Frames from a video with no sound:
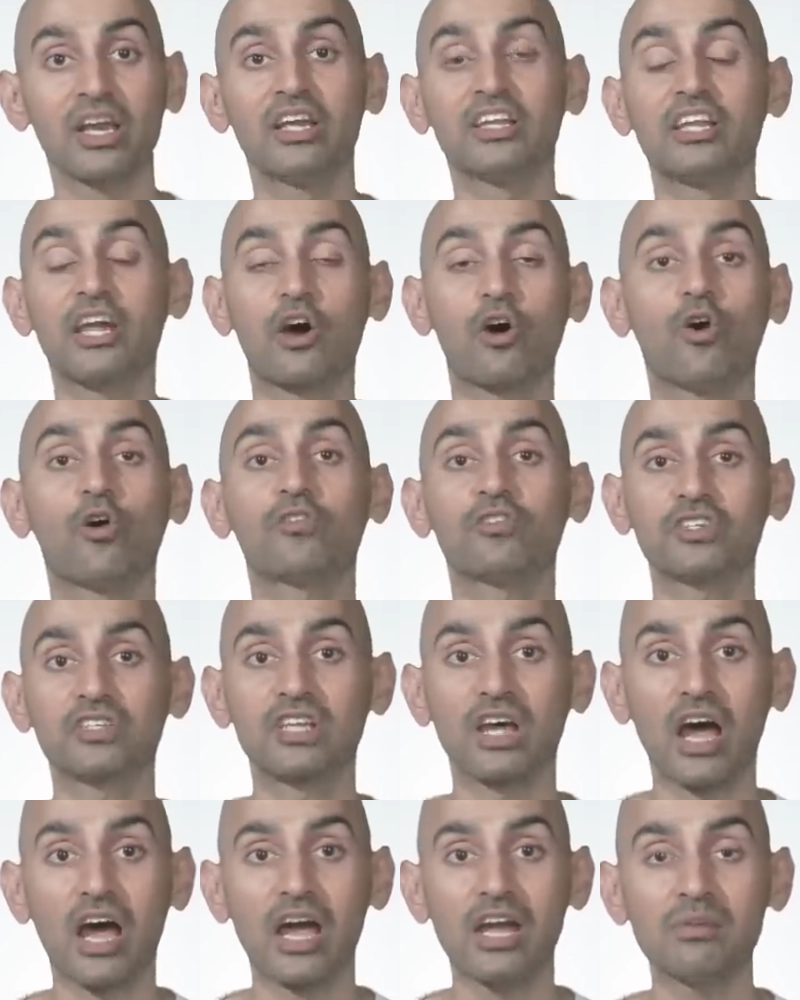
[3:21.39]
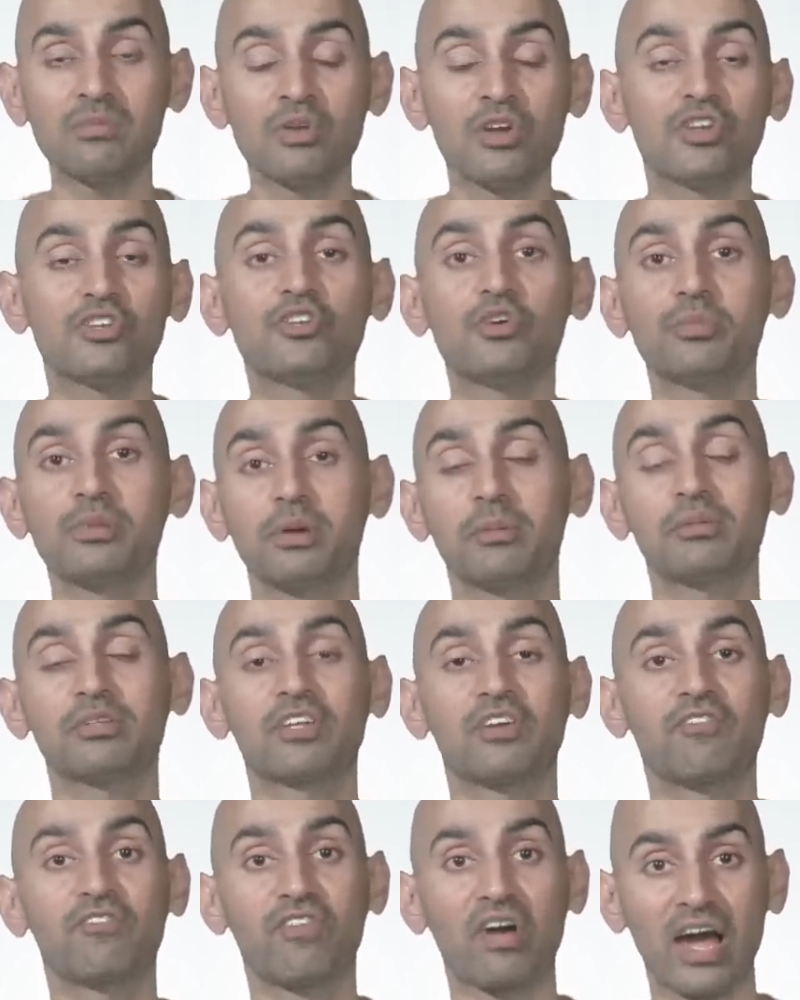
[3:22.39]
Now, over time, you'll be able
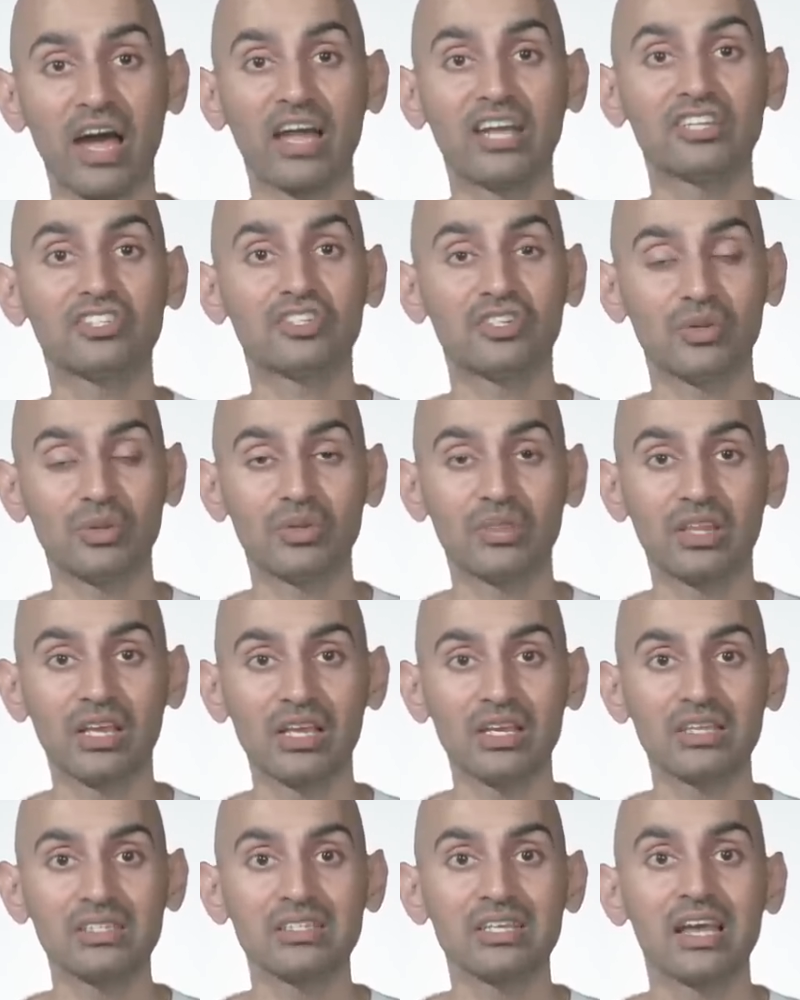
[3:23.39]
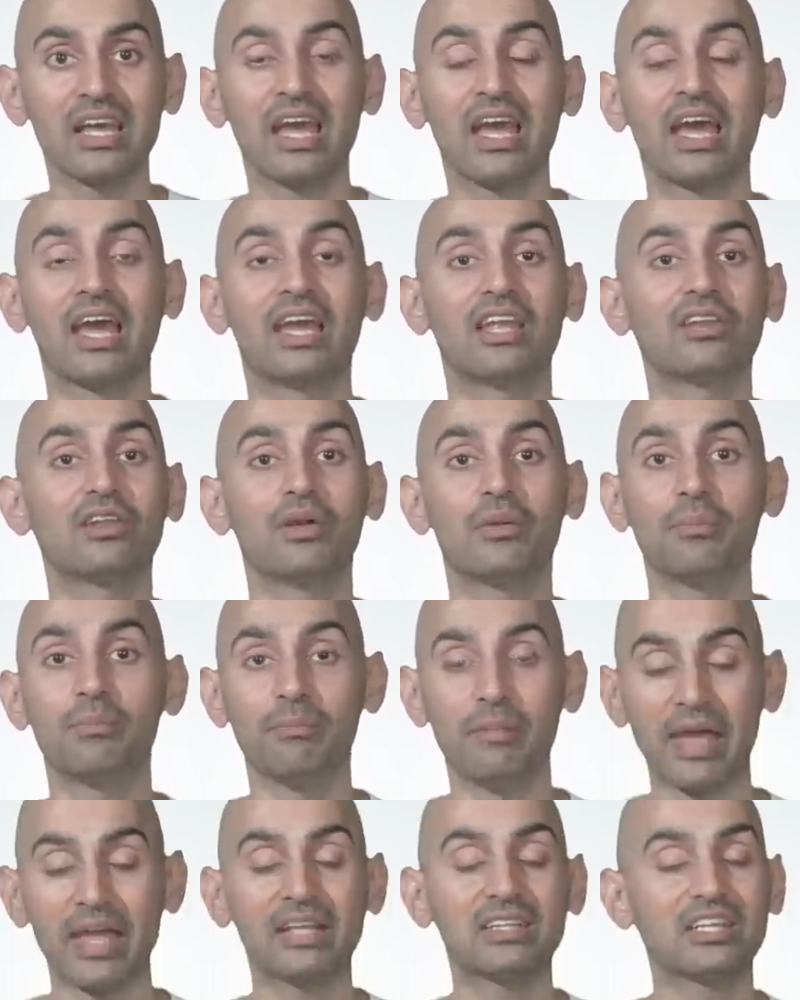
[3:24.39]
to fine-tune things and
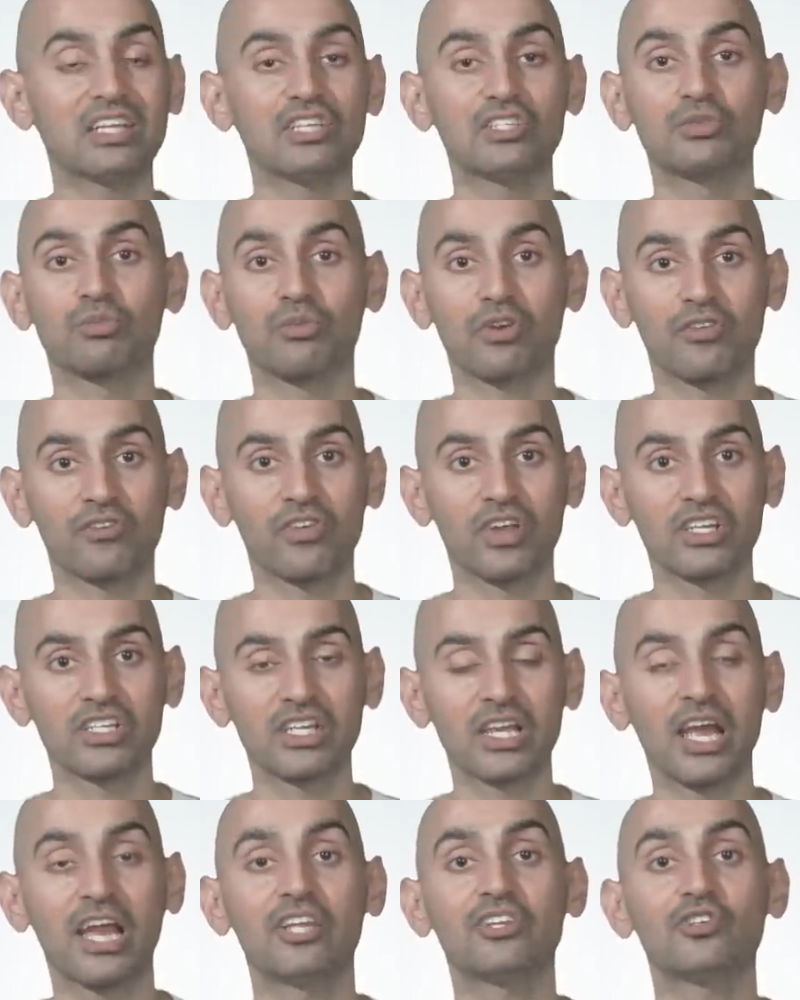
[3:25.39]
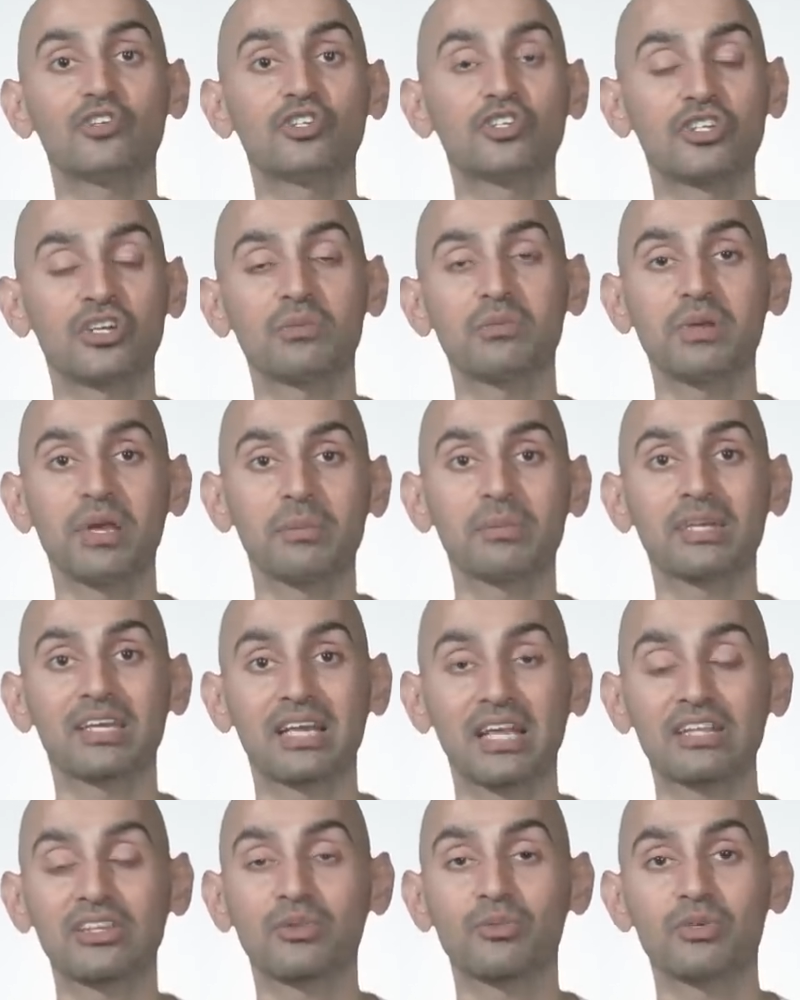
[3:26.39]
make things more efficient, and you should be able to
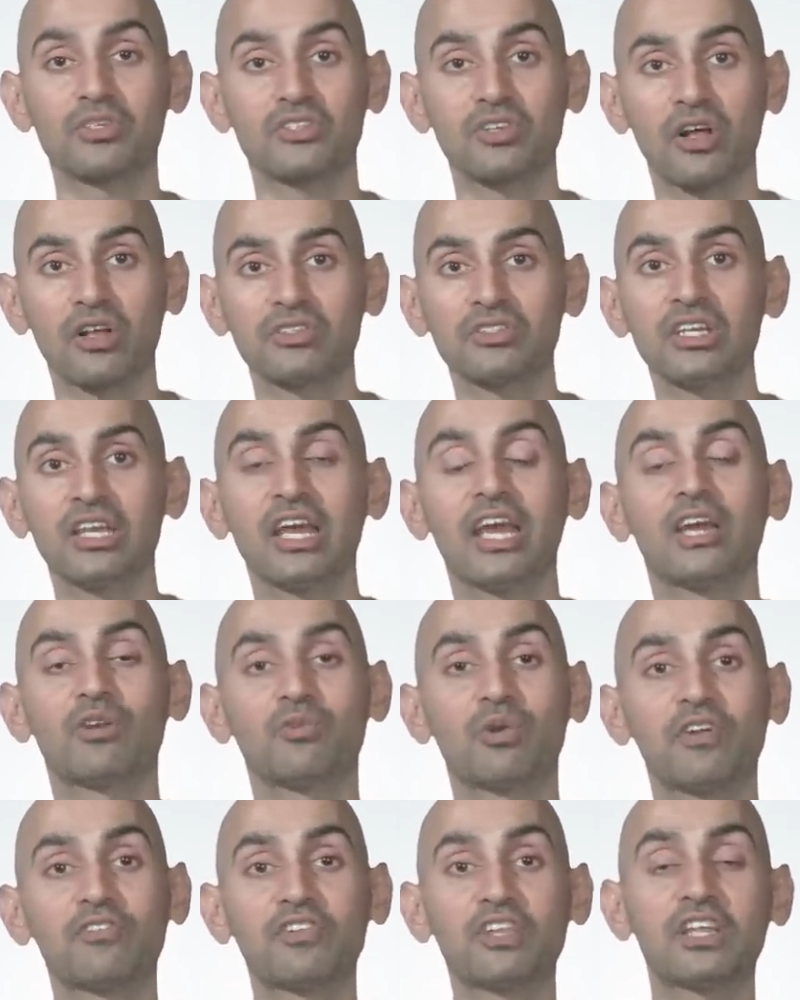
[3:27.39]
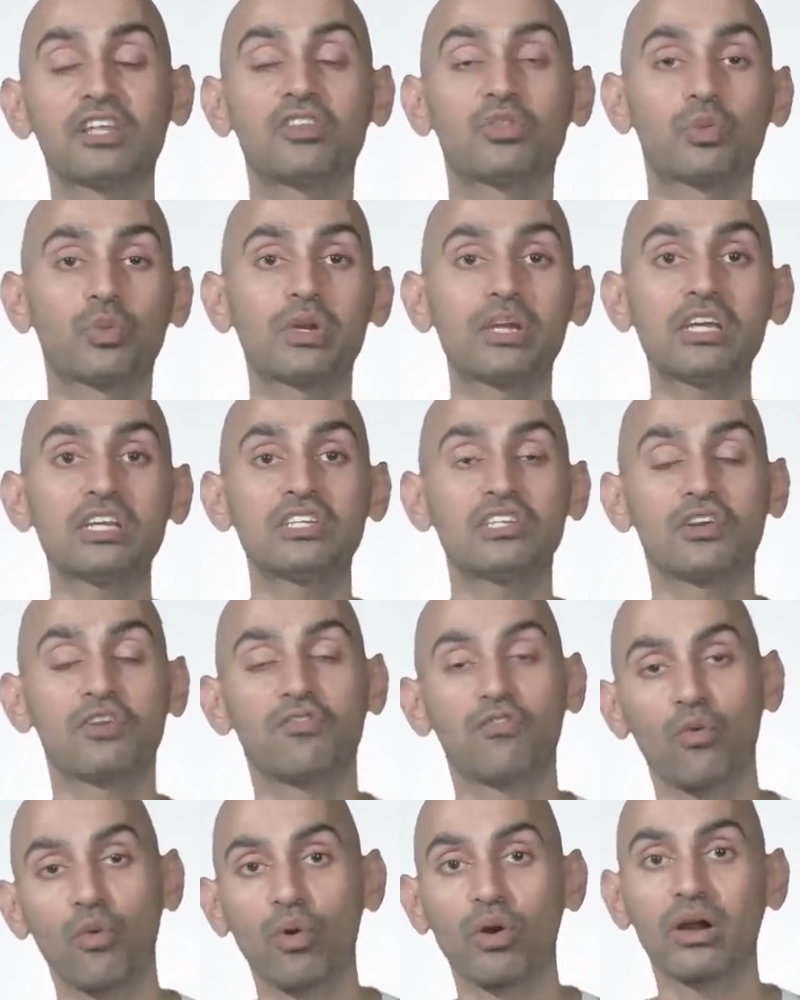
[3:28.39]
get the results in roughly 3 to
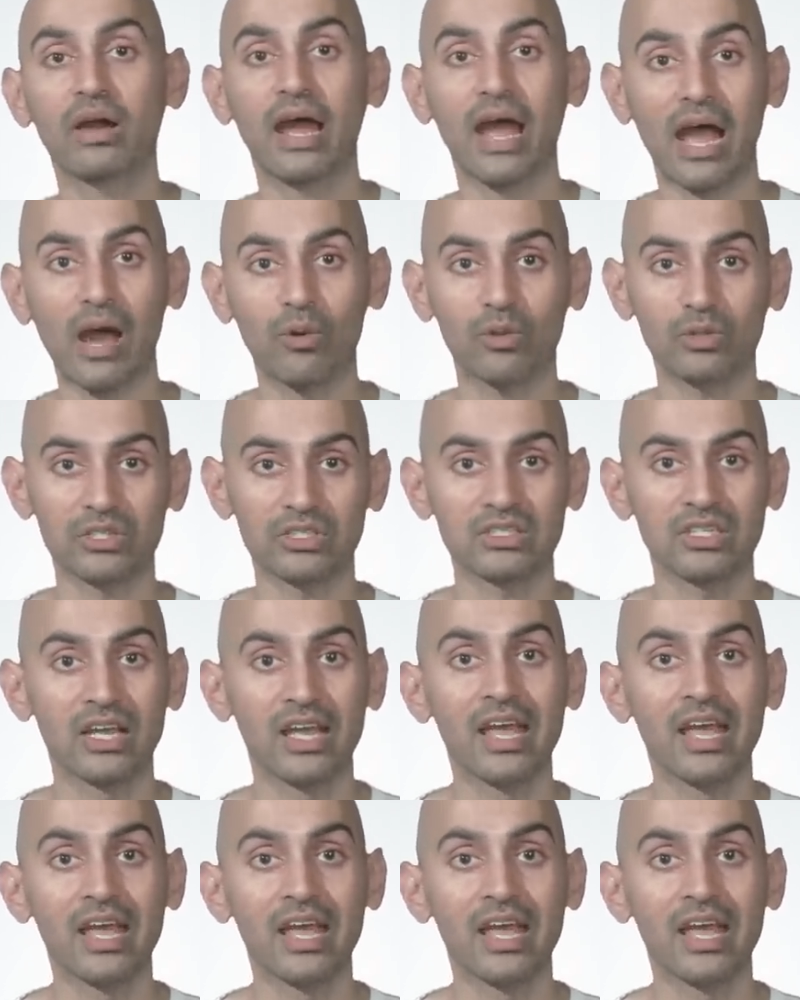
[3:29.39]
4 hours.